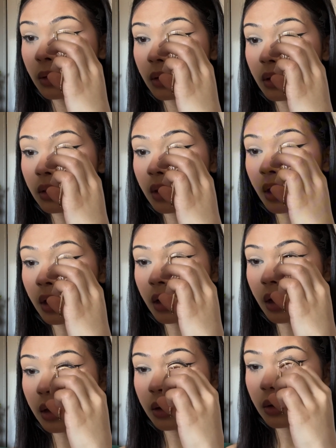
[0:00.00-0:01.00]
And then
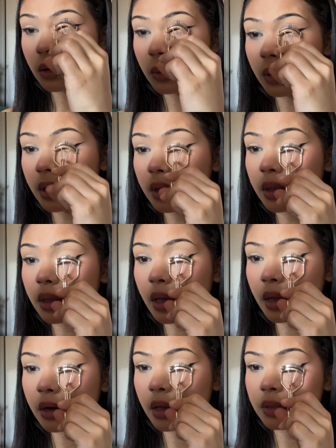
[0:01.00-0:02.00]
I go
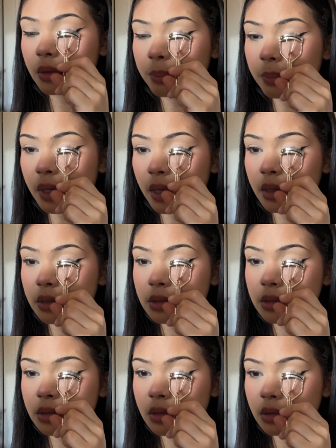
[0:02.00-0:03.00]
again at the
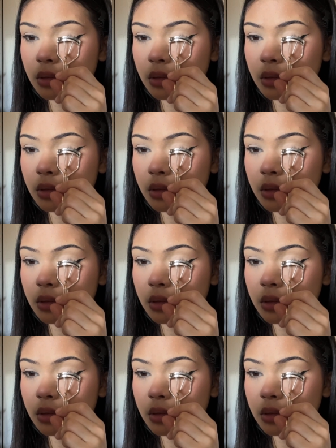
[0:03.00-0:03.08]
base